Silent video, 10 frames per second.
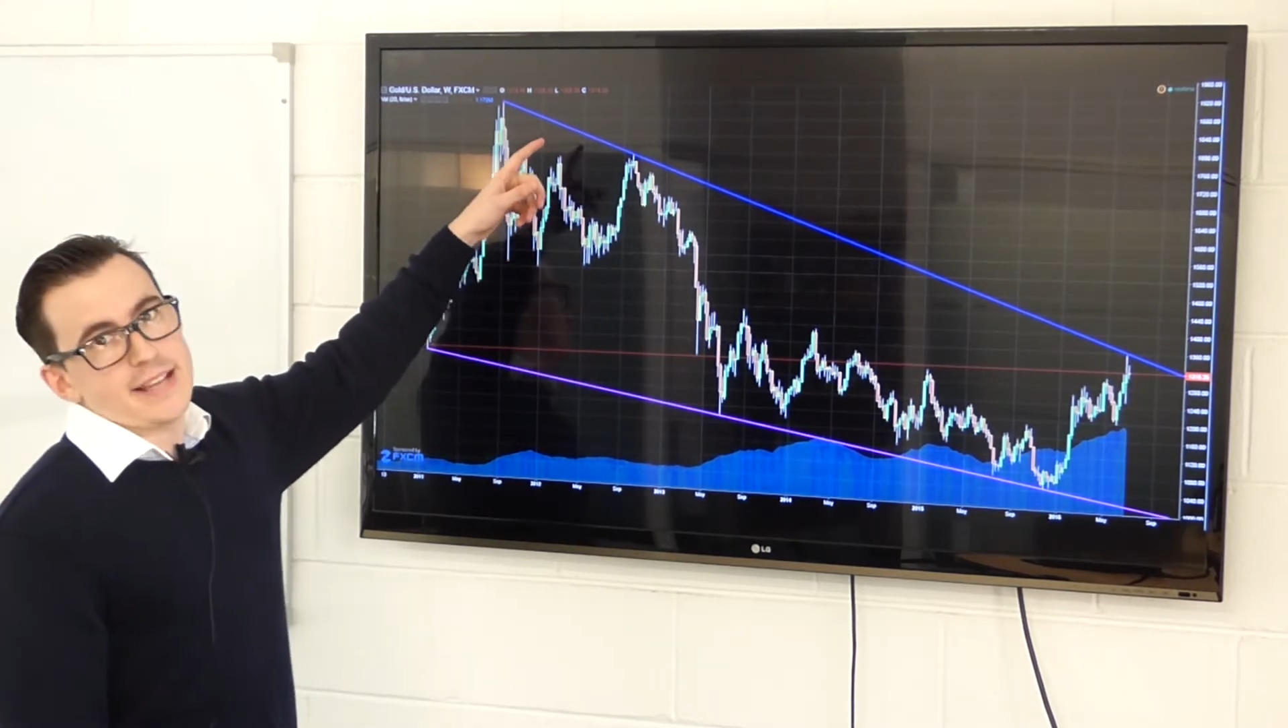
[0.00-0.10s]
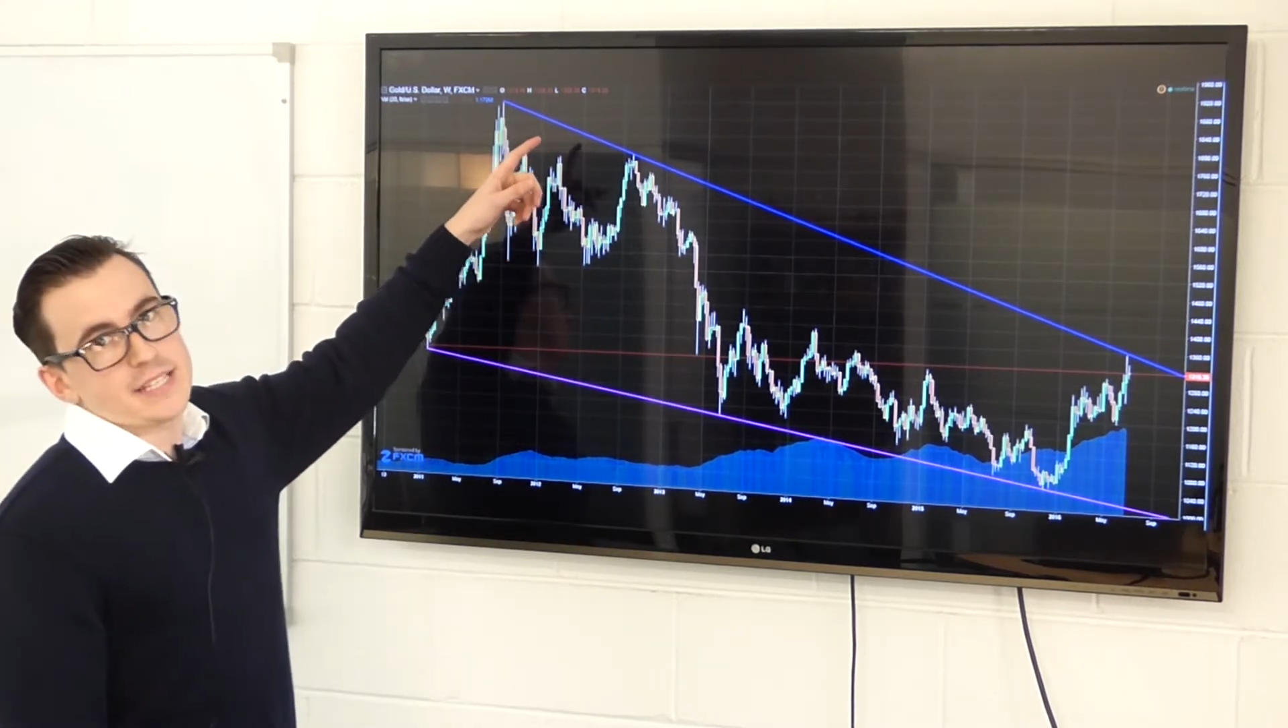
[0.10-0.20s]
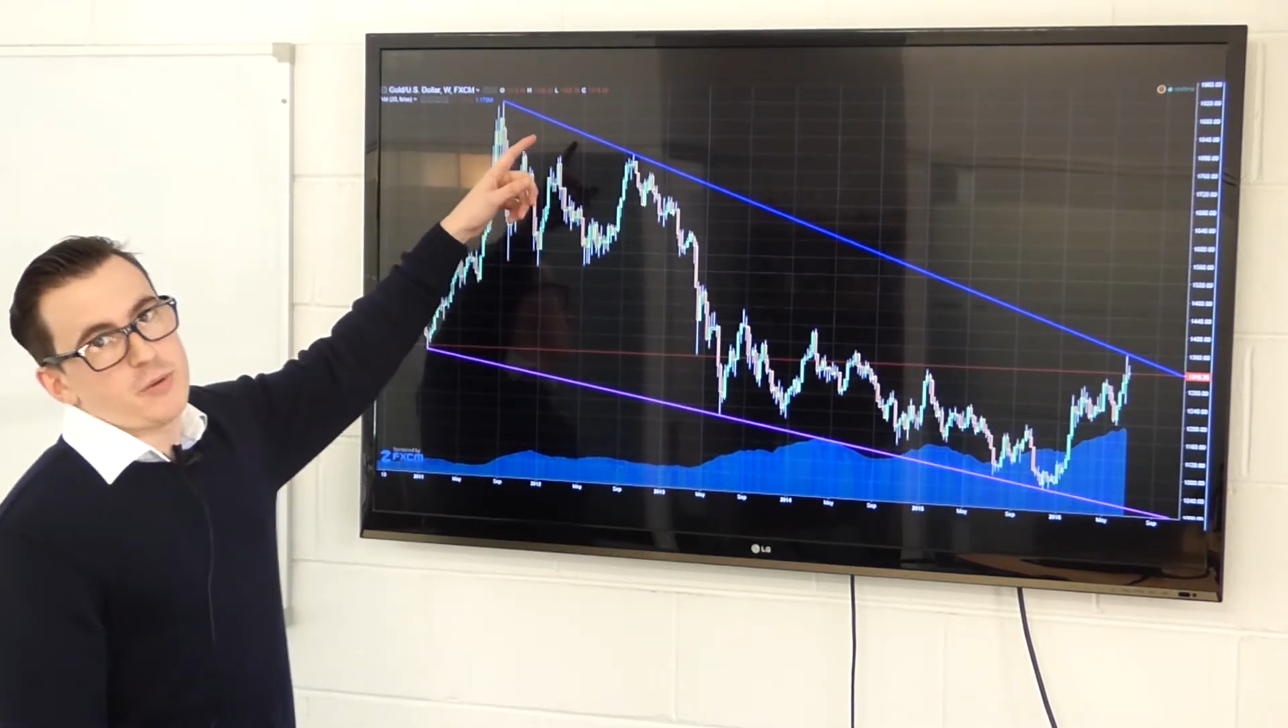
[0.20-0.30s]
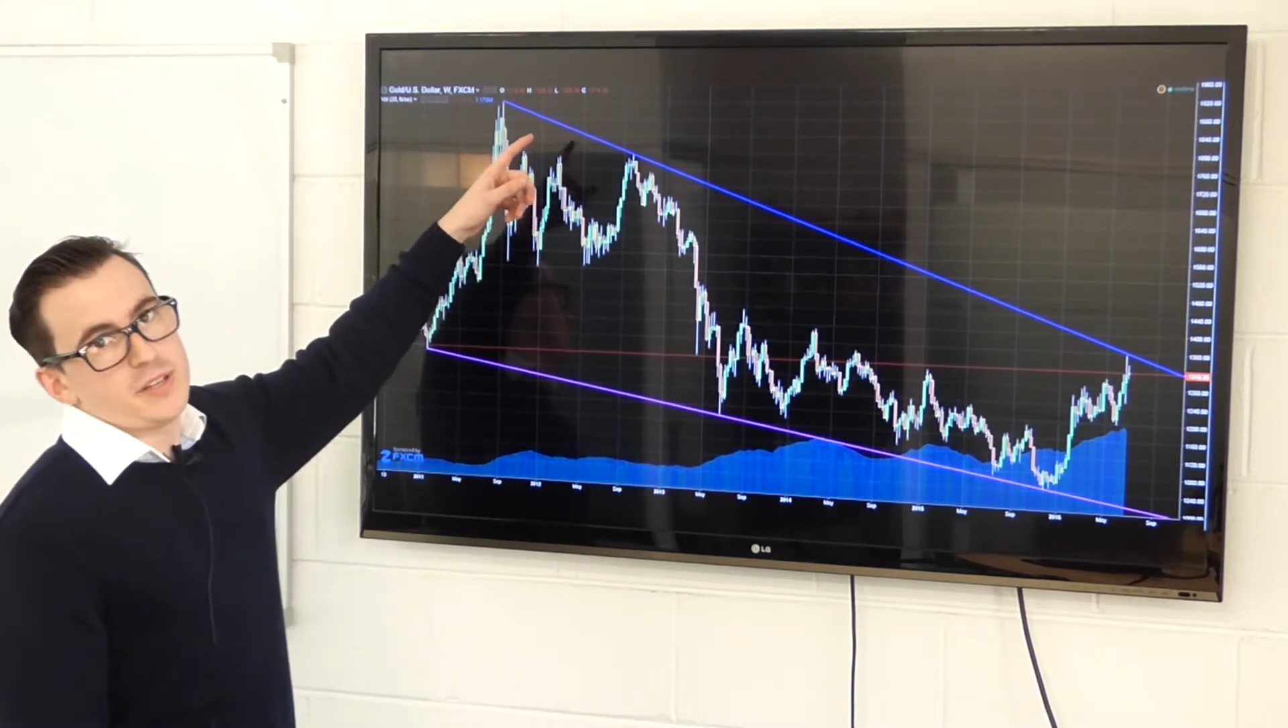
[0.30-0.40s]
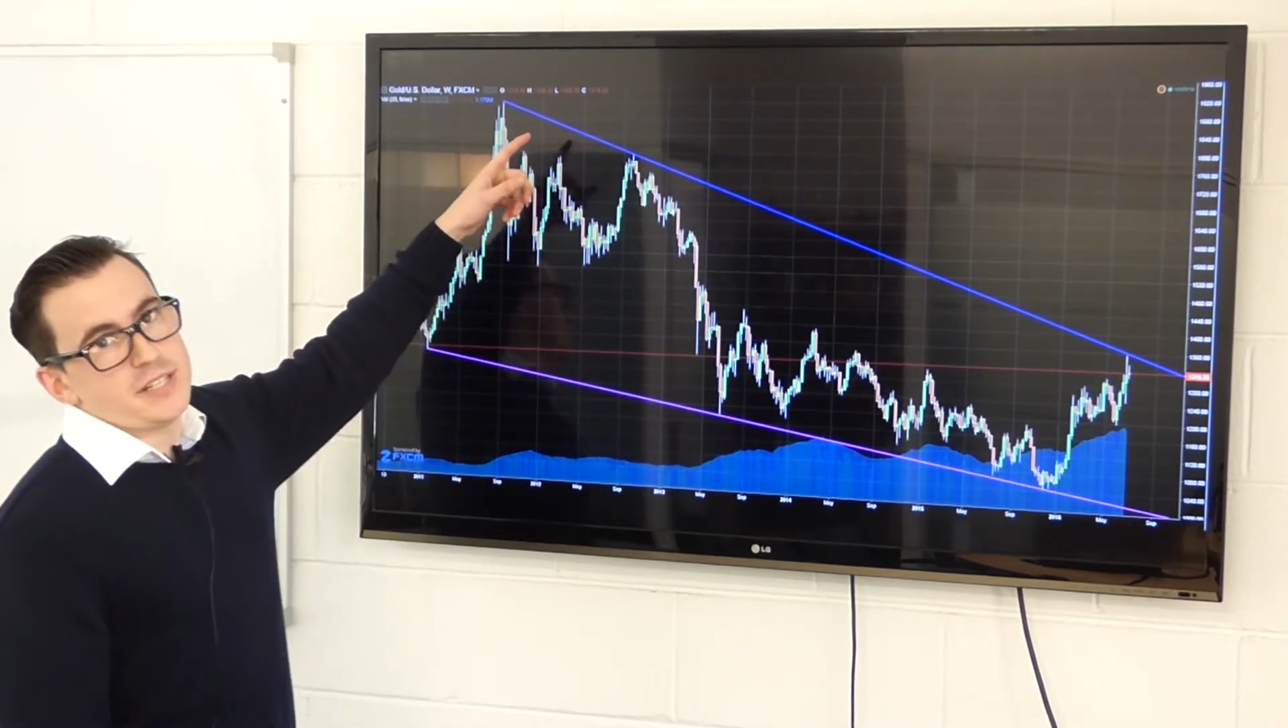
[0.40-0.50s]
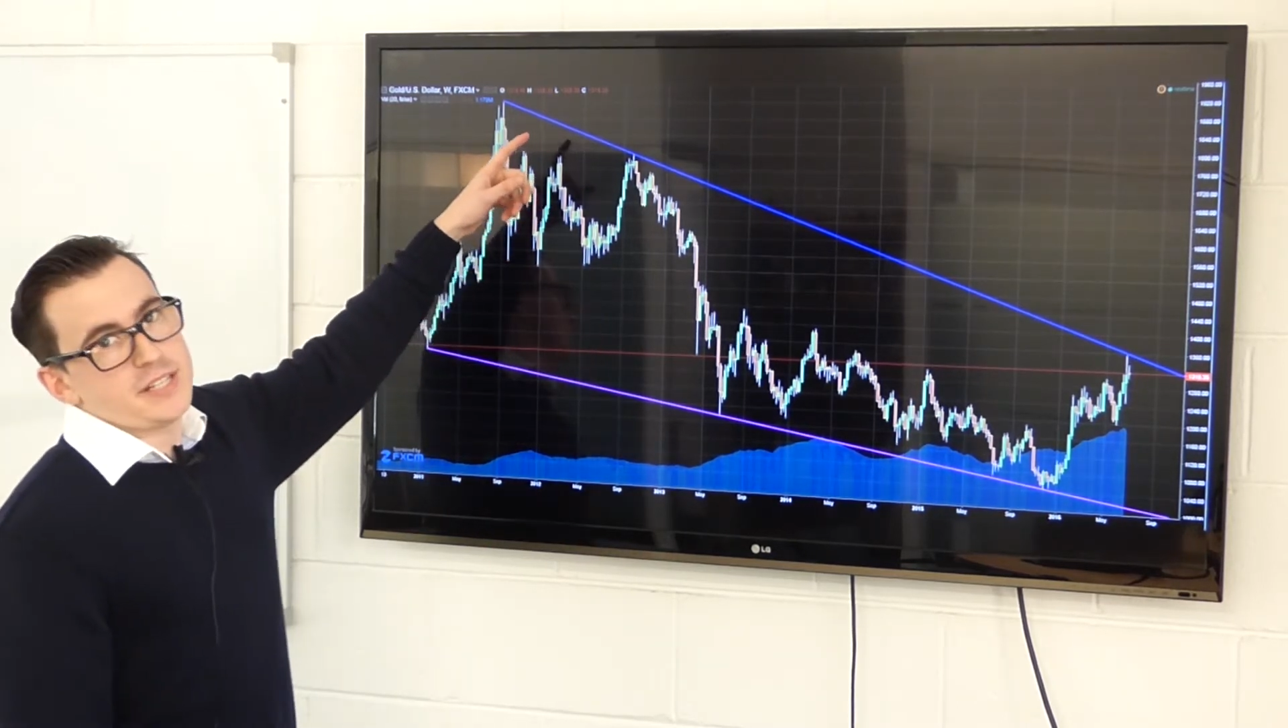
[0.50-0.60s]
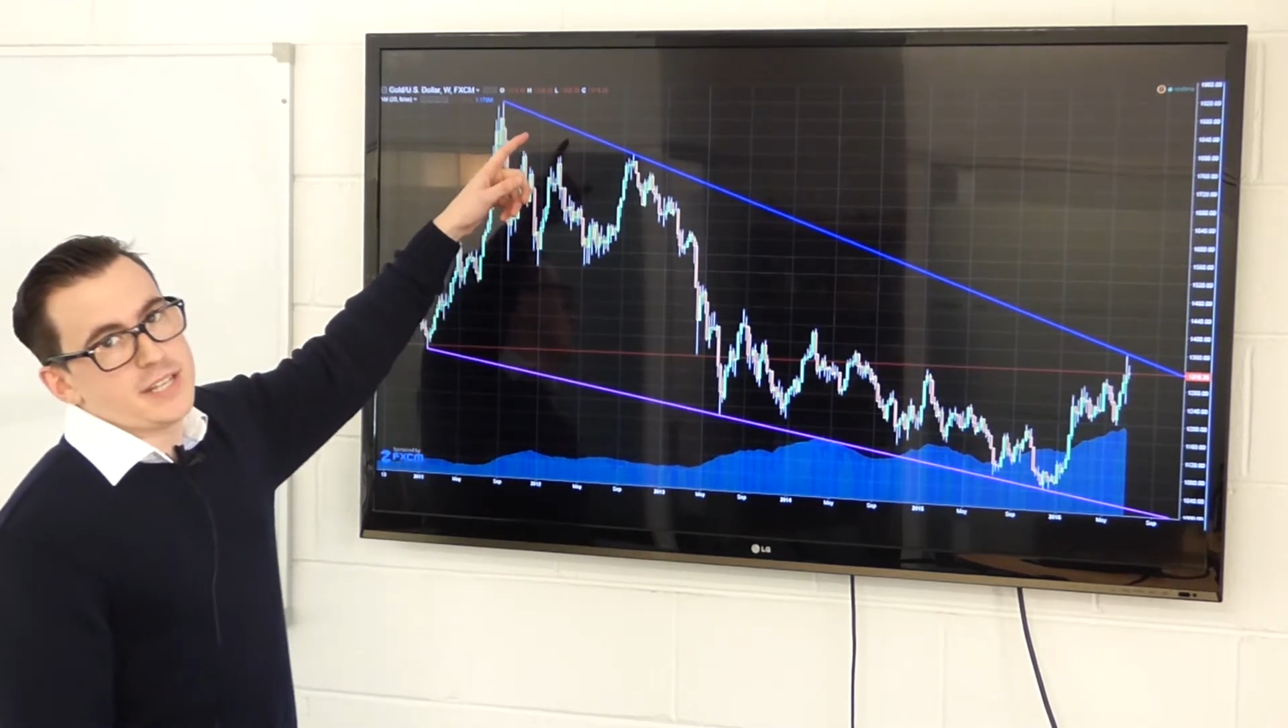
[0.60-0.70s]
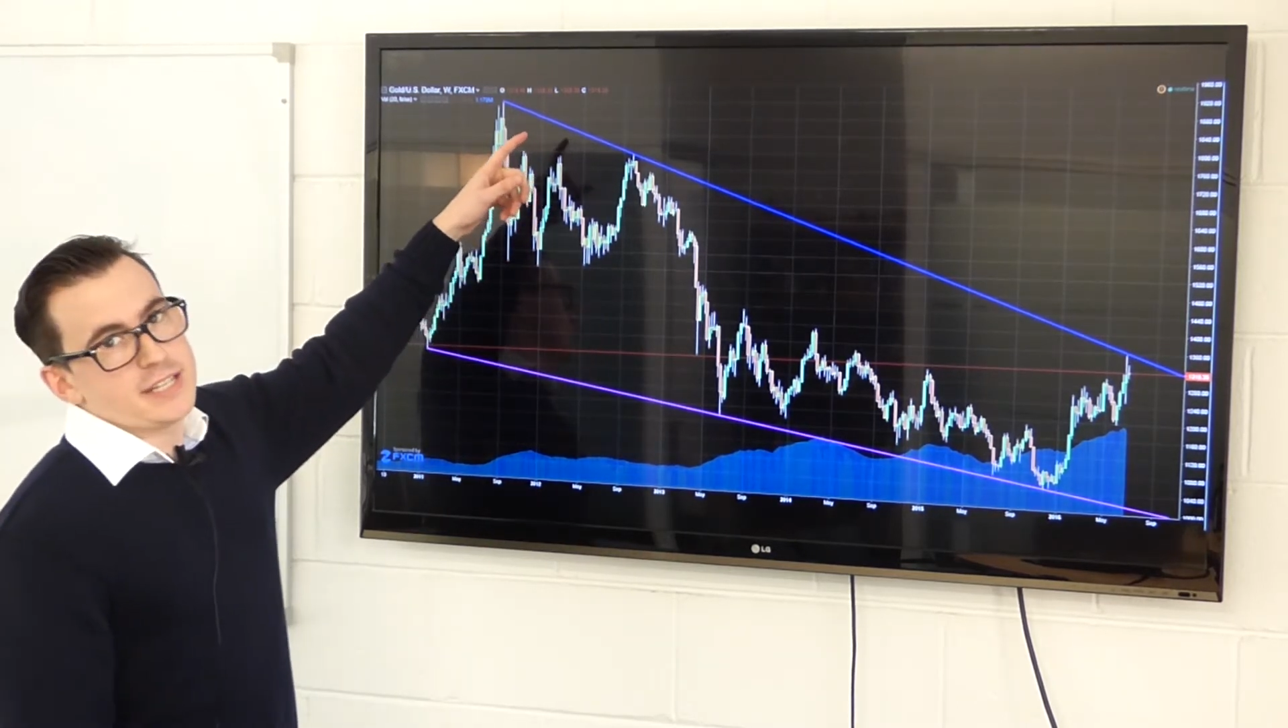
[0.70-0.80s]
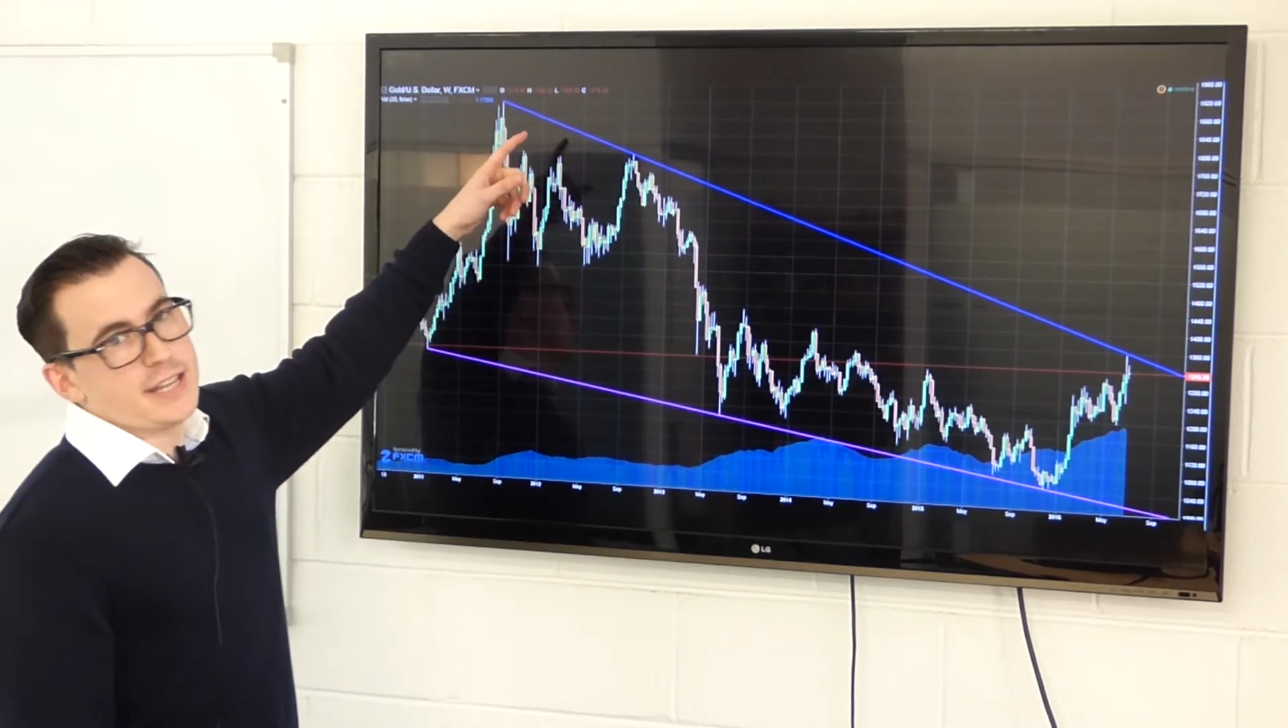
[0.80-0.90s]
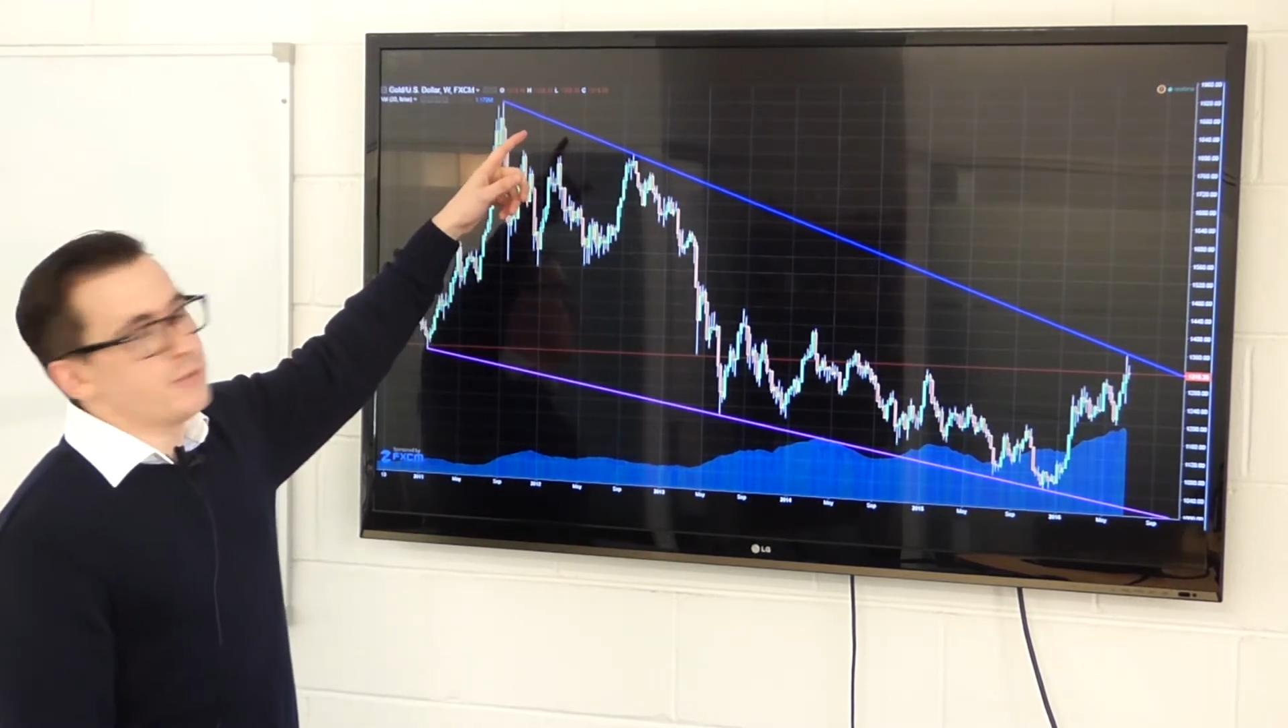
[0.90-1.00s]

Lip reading: that's the resistance